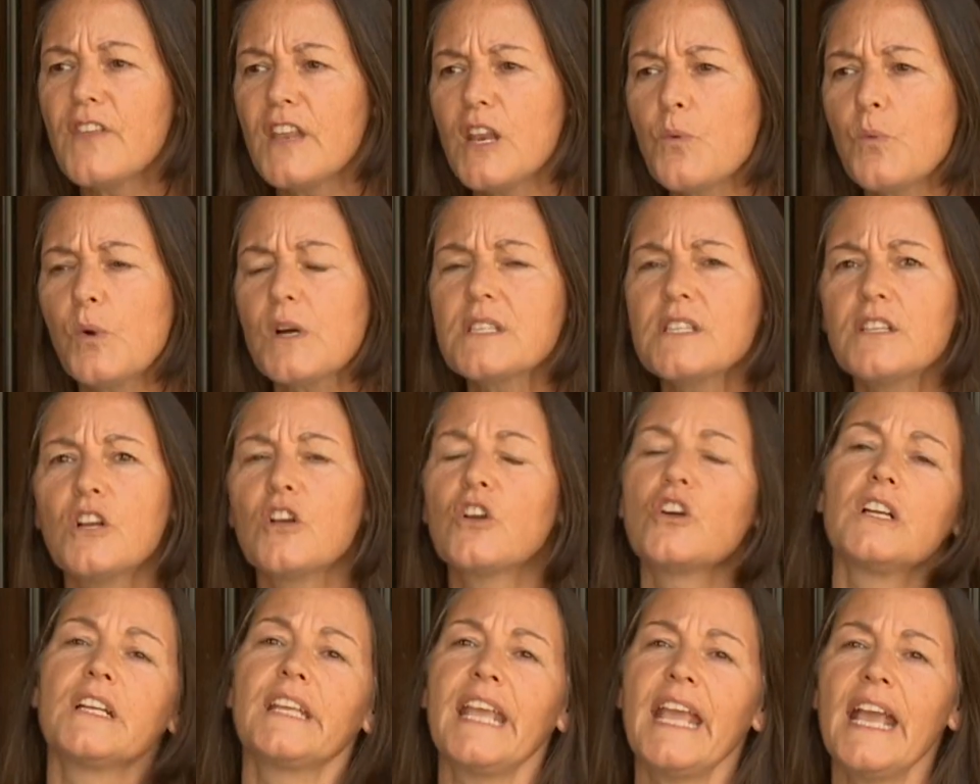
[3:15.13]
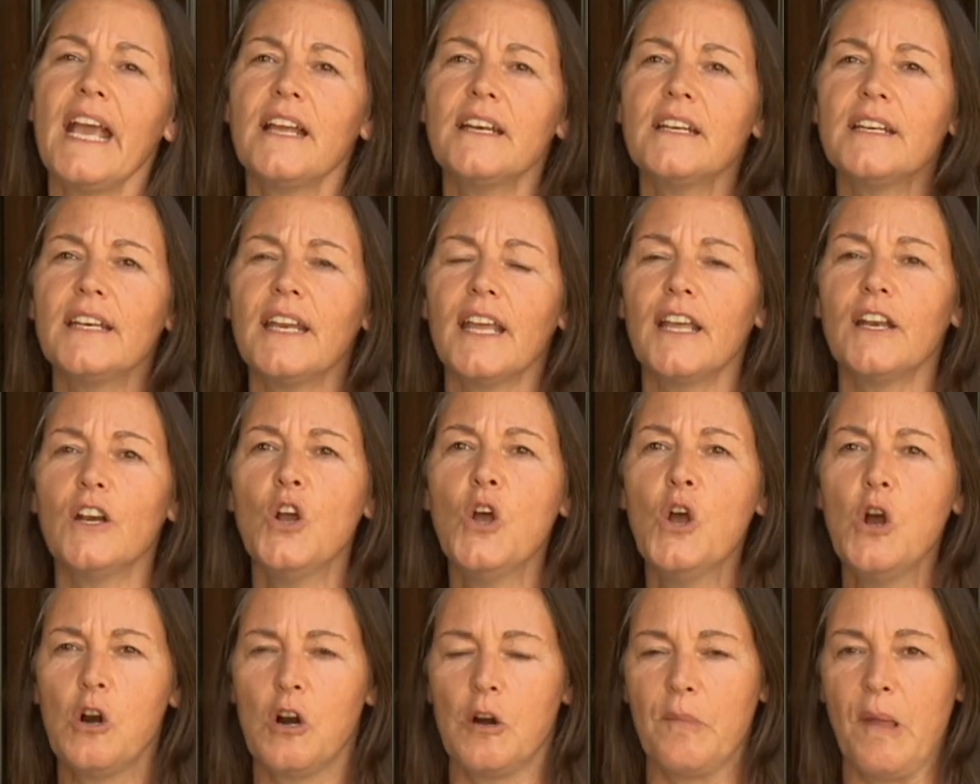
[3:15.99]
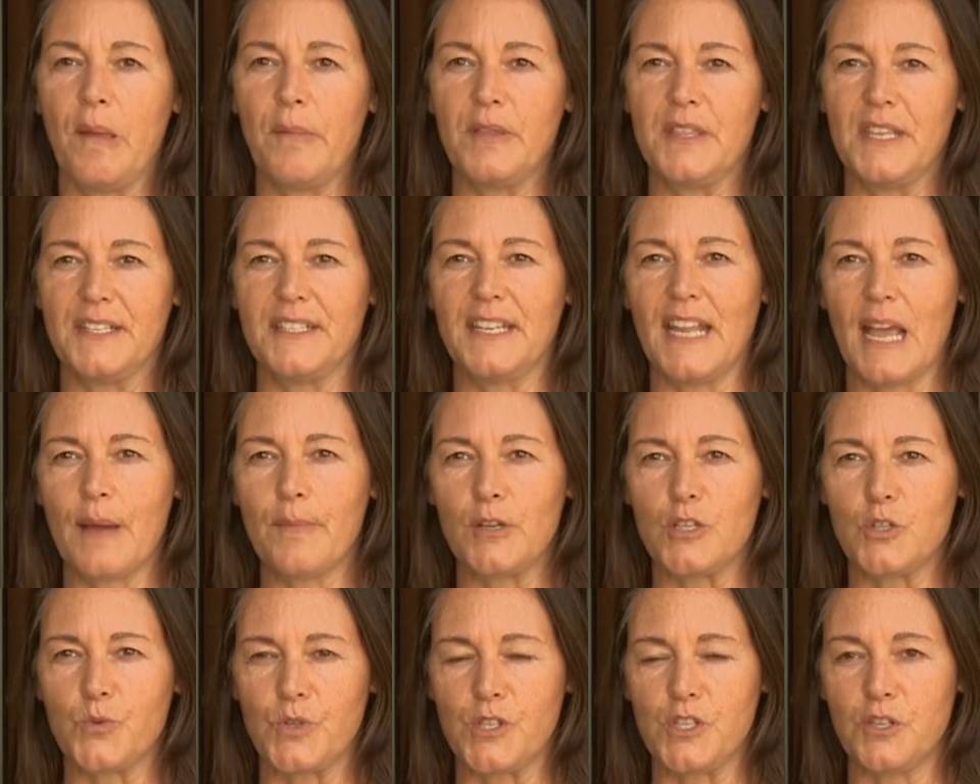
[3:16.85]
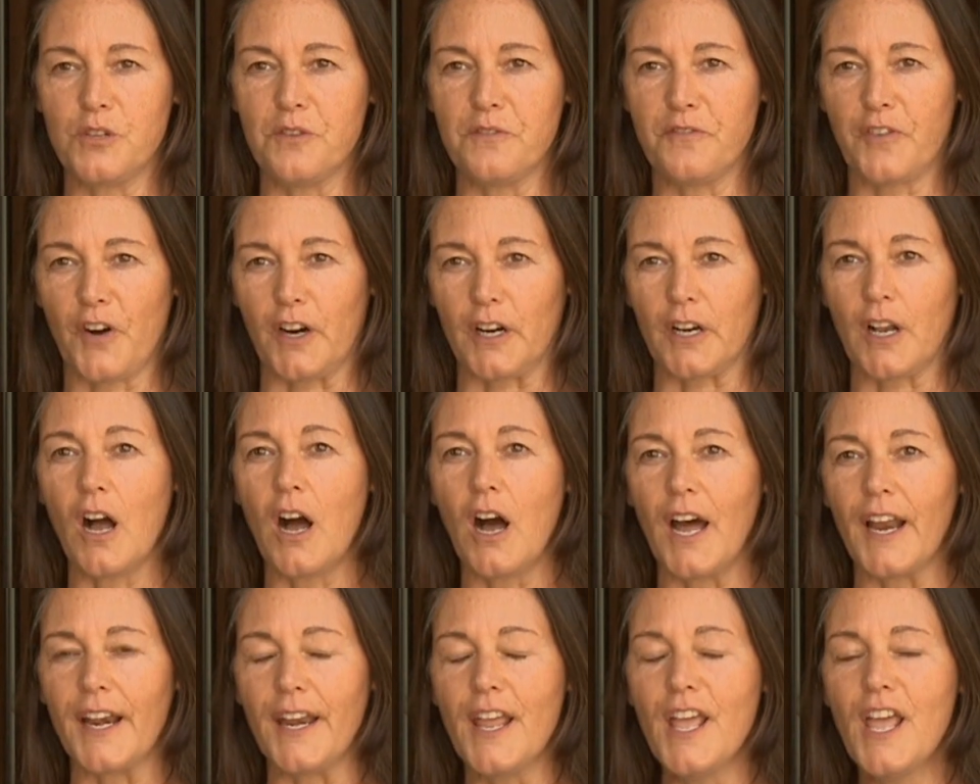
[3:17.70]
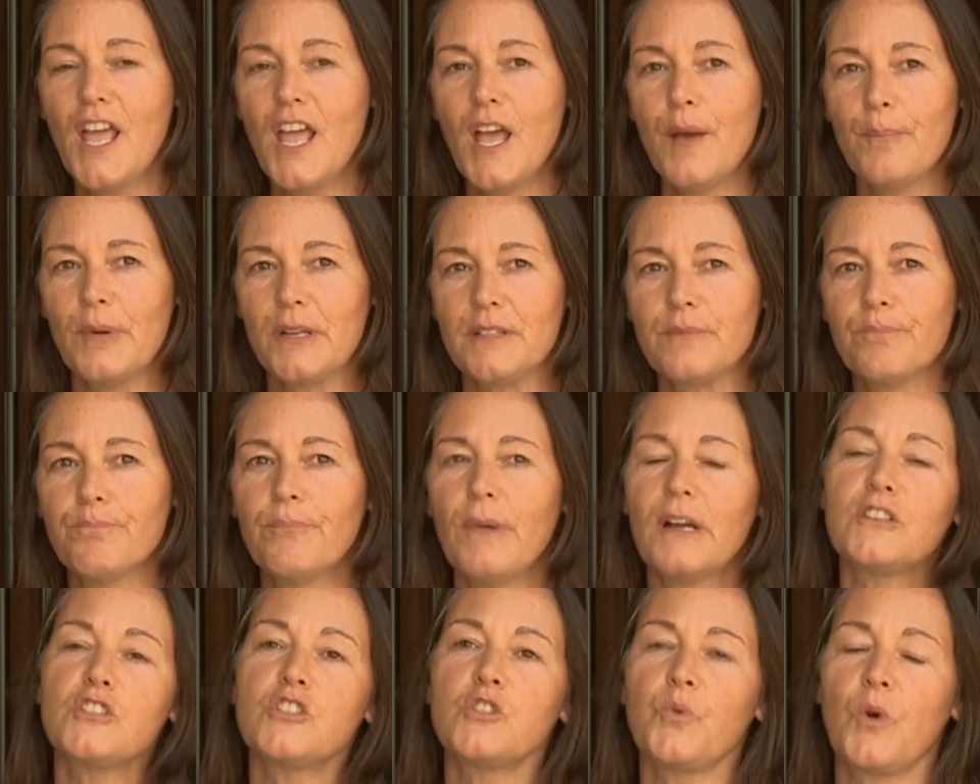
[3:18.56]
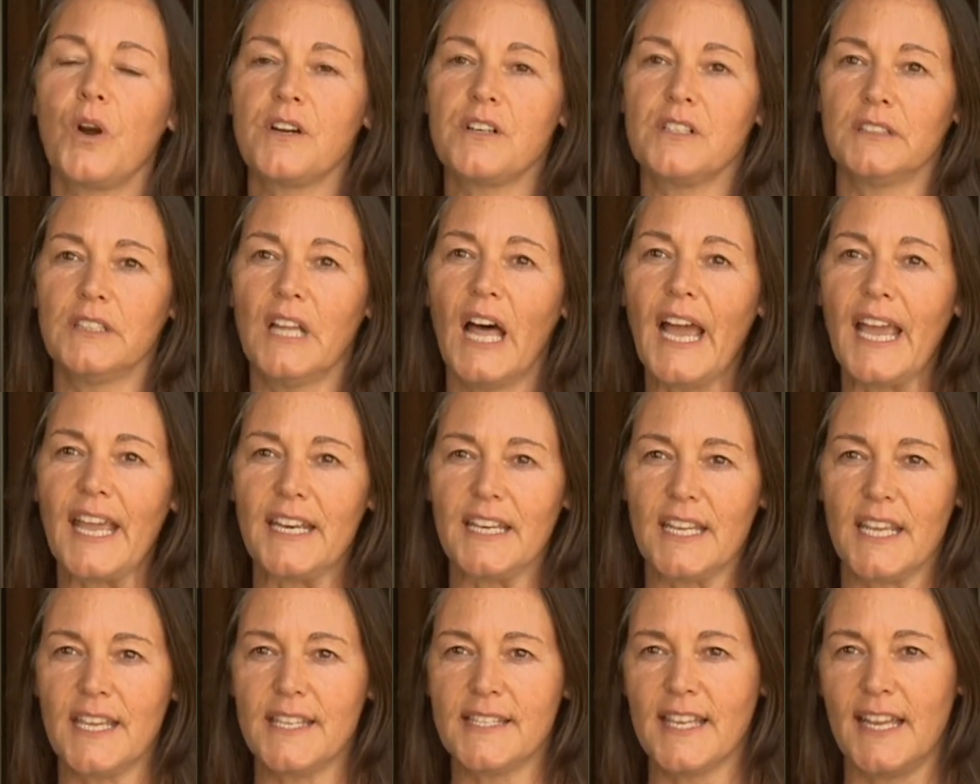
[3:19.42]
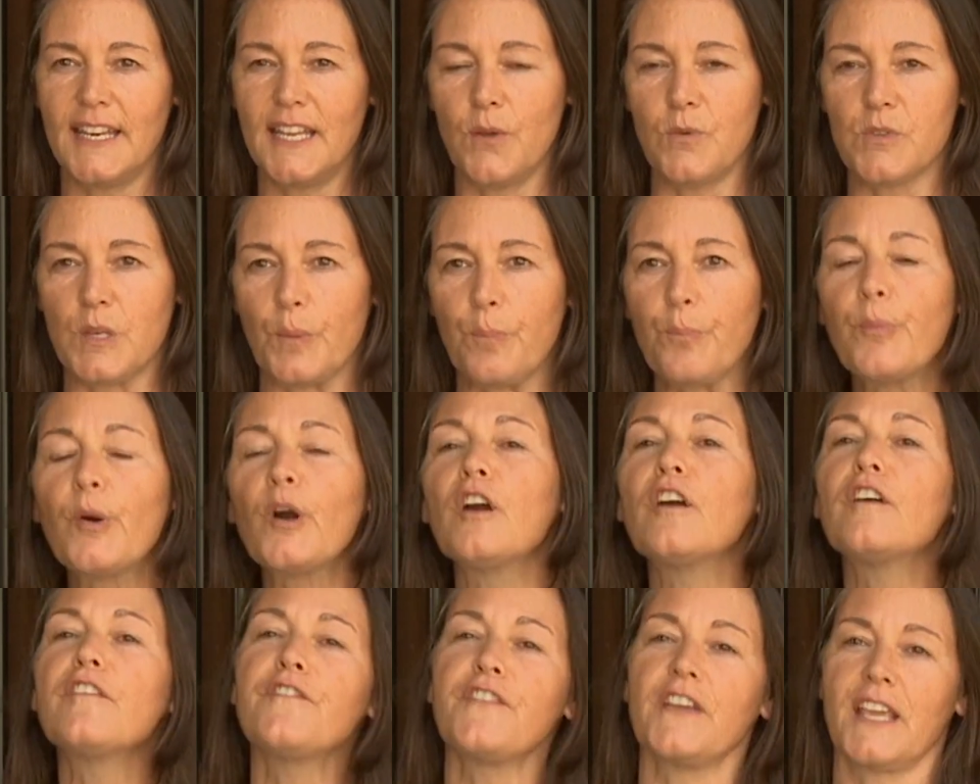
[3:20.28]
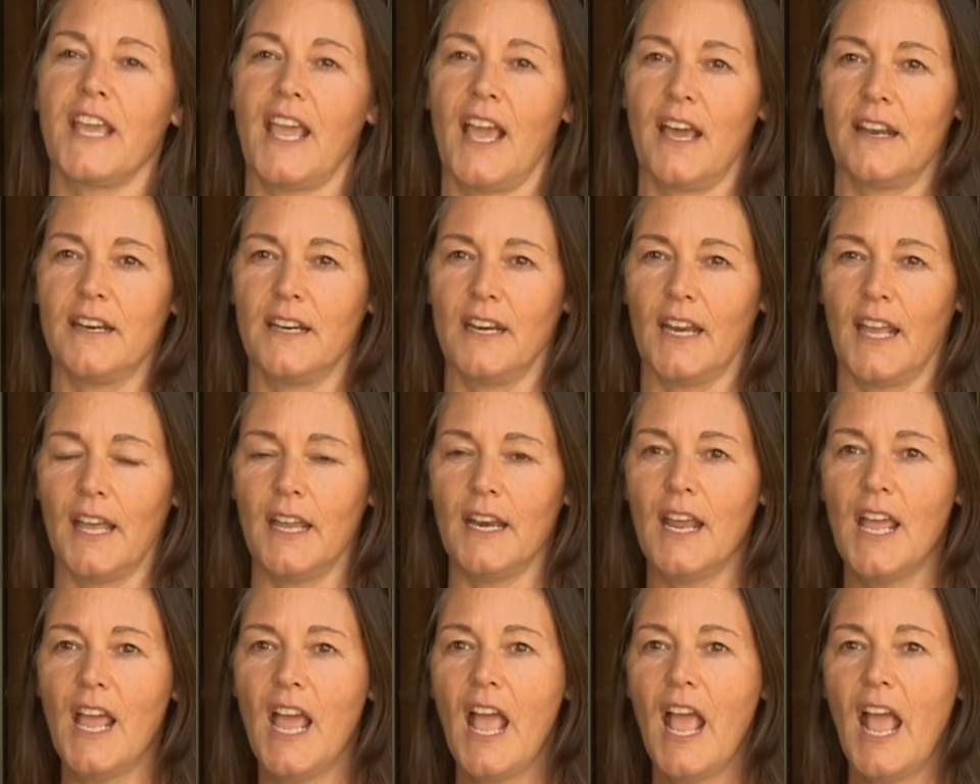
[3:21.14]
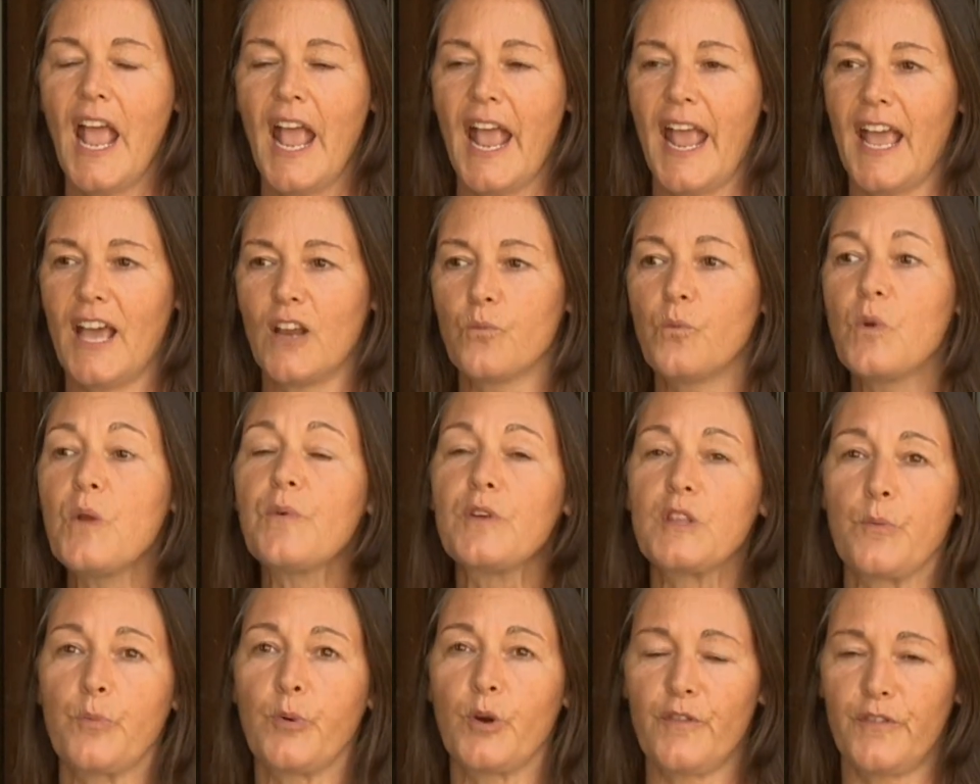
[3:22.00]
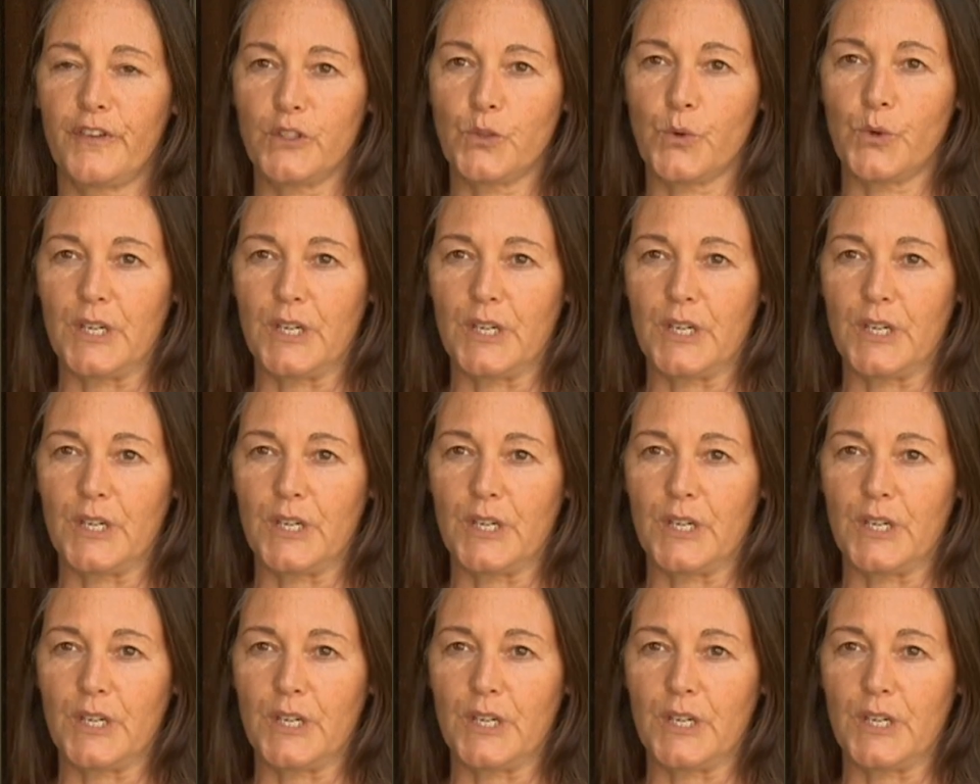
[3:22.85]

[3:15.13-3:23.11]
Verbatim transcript: that he wasn't a good candidate, or maybe the damage was too far gone. But much to our delight, he said he was a perfect candidate, and we were the perfect